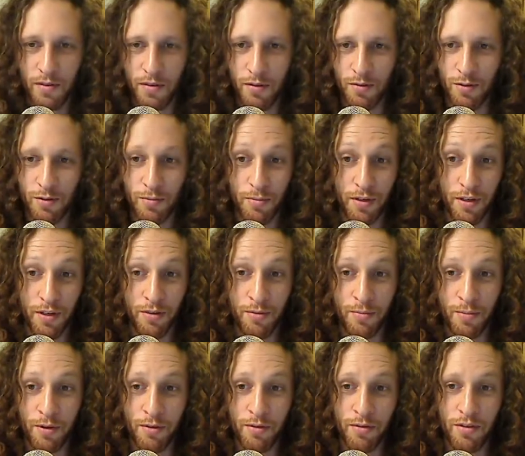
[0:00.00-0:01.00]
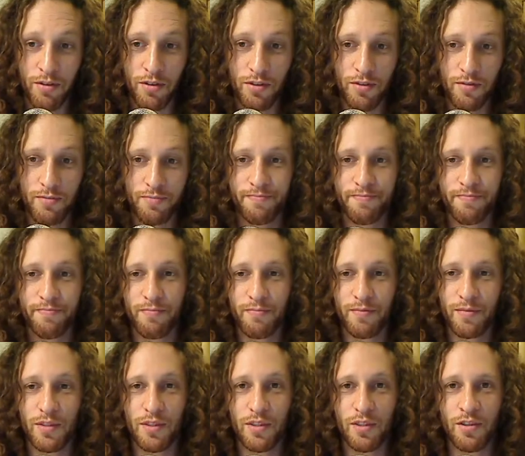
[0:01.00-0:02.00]
He was a pretty good poet.
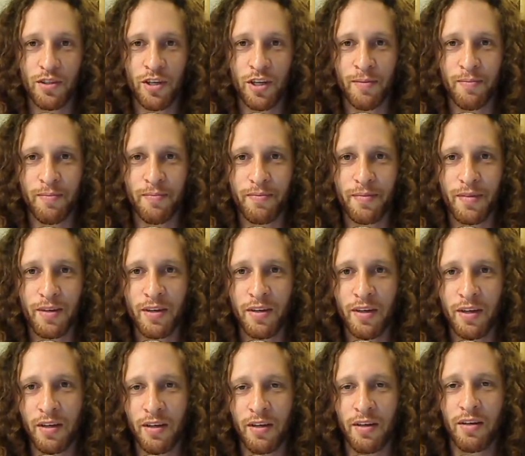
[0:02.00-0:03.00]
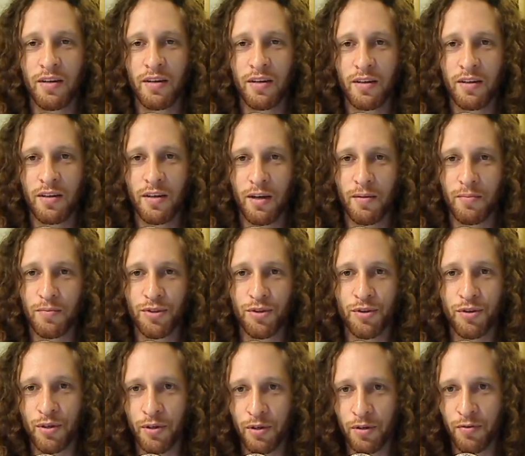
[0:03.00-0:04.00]
It's a shame. I'm
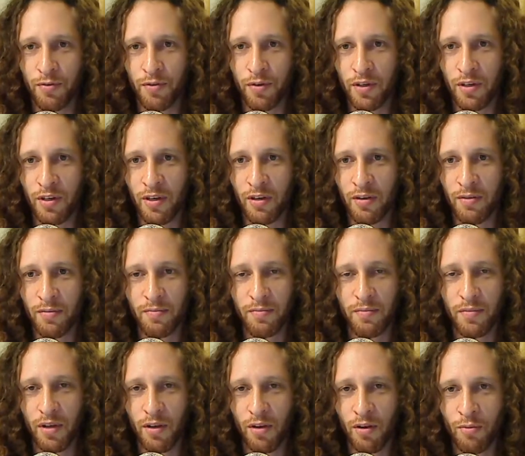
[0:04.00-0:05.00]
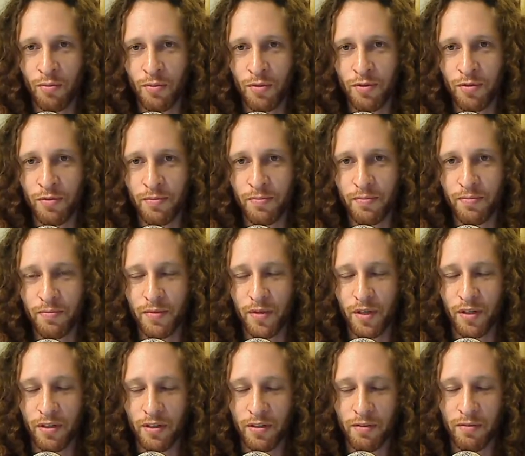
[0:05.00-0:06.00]
sure you could have written a lot more
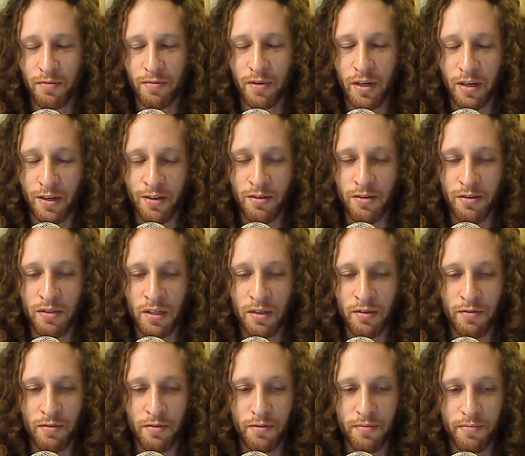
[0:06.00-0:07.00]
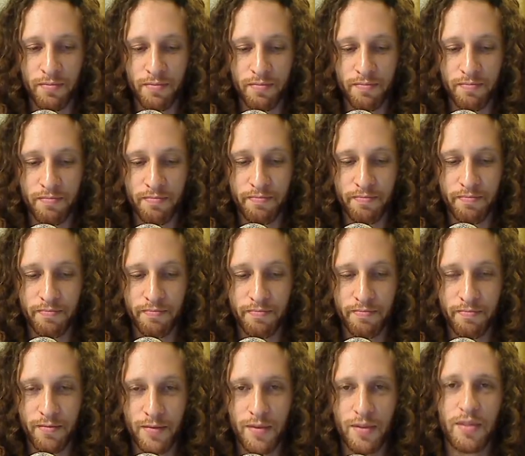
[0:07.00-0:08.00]
really good stuff.
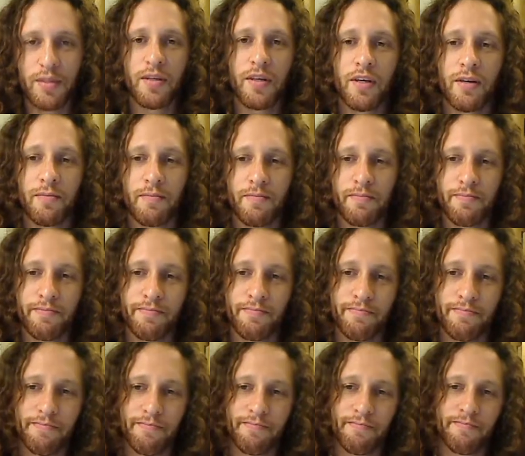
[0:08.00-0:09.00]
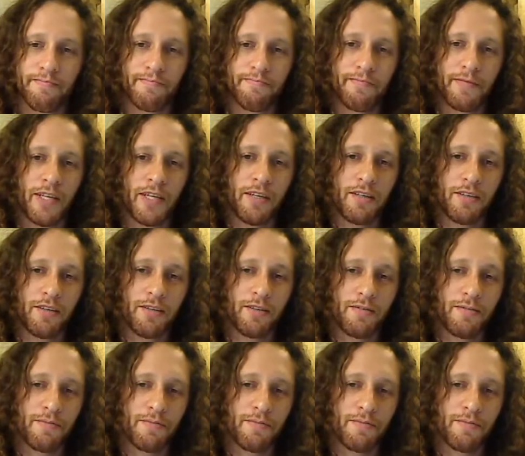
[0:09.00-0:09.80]
Okay. Right.